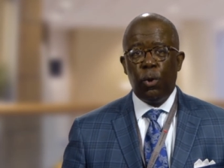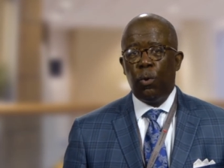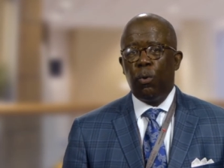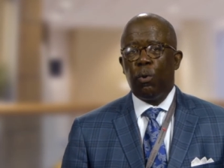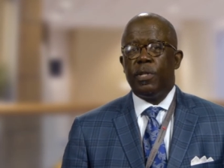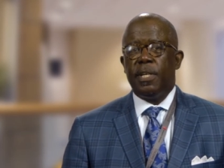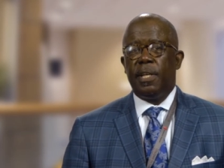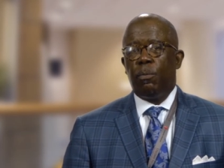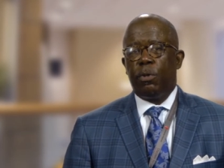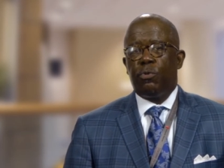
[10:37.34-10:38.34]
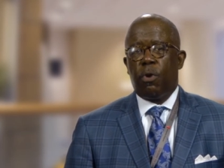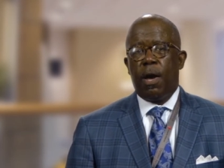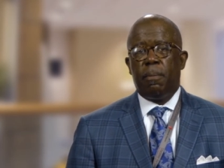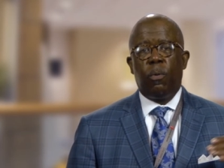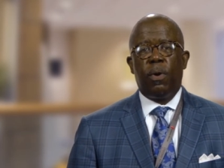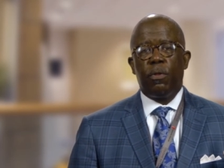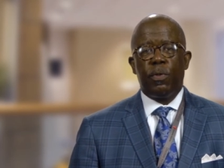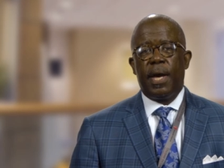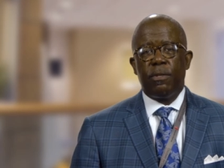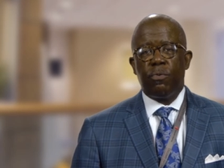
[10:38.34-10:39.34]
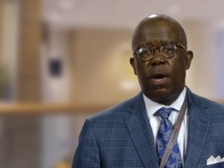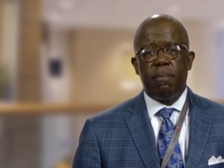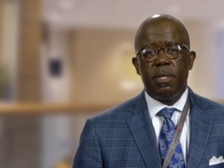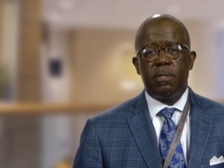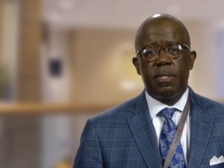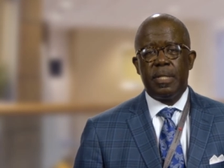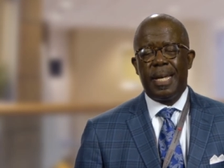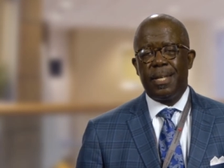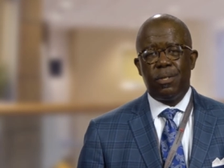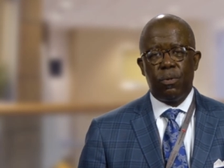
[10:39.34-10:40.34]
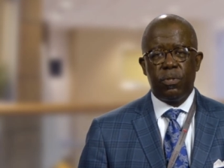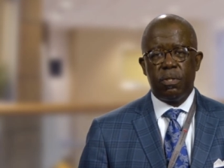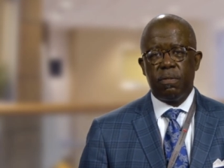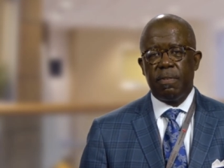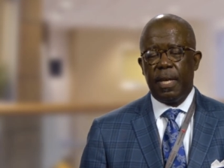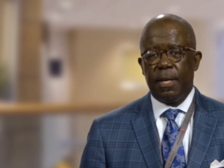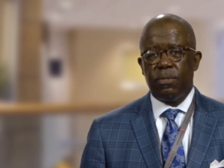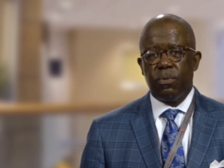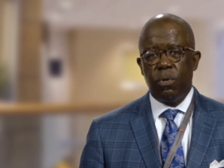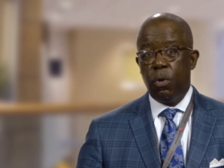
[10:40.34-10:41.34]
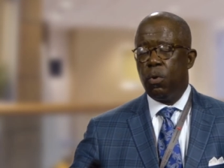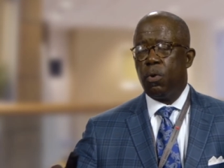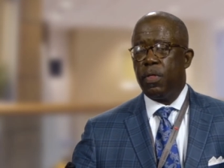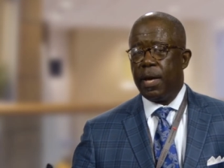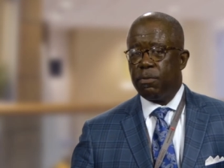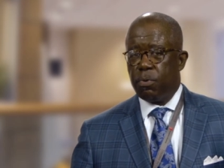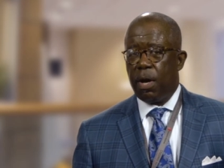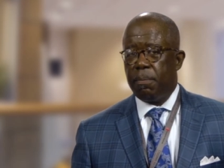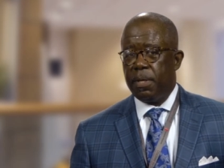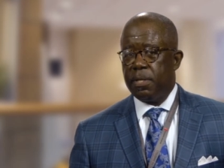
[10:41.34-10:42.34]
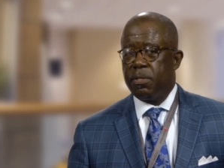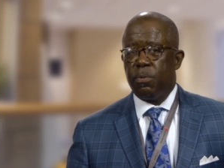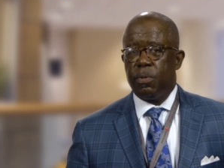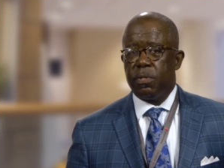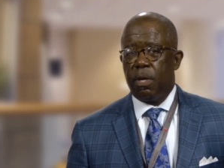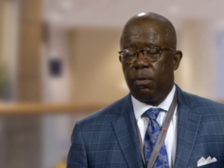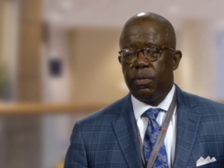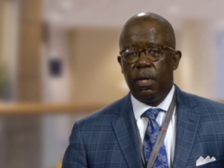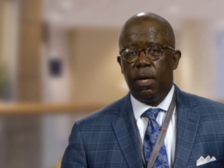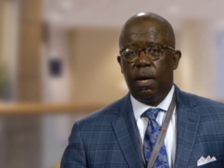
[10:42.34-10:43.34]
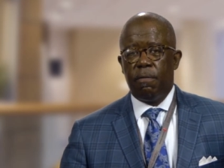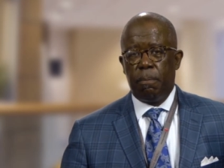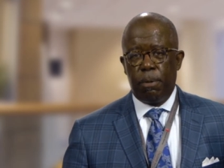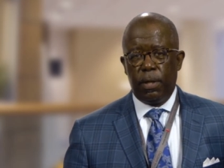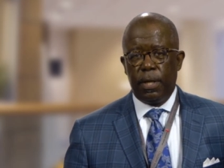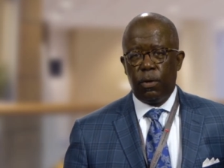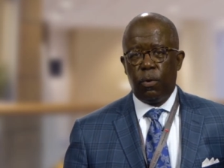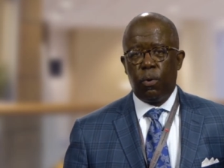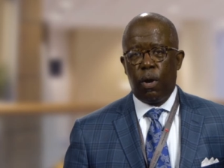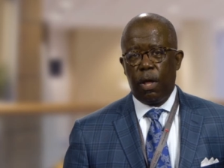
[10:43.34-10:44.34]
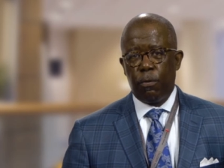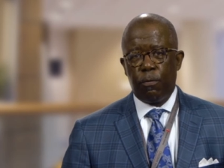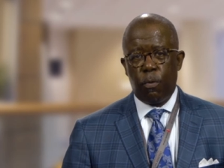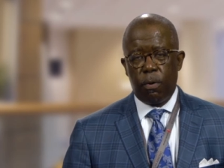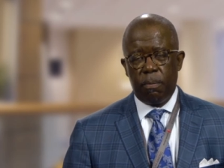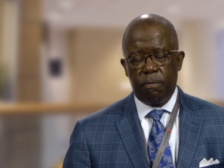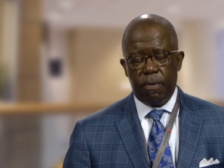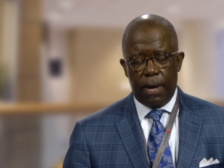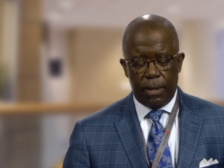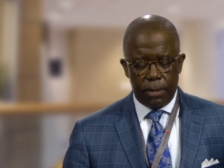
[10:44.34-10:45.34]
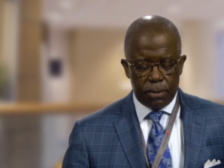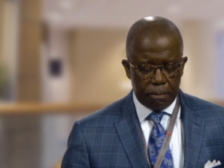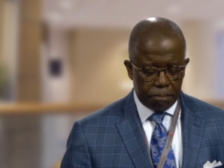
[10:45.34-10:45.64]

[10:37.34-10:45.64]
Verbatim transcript: who are dealing with trauma, whether that trauma is the diagnosis of cancer or that trauma is the result of a bullet or other form of violence.